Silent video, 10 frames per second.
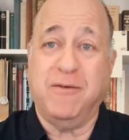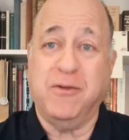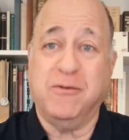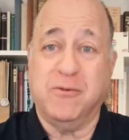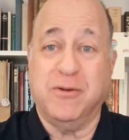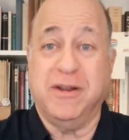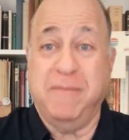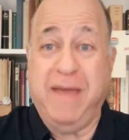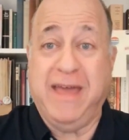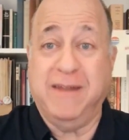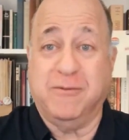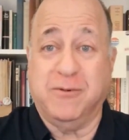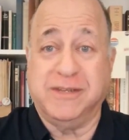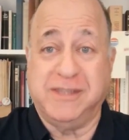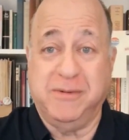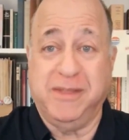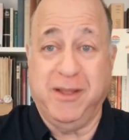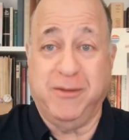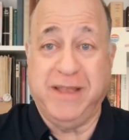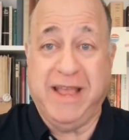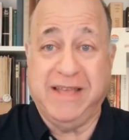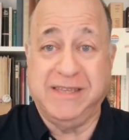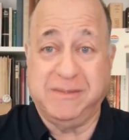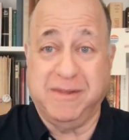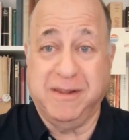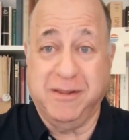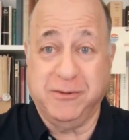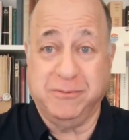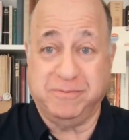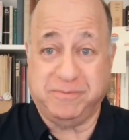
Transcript: Although according to Matt, of course, he really only has another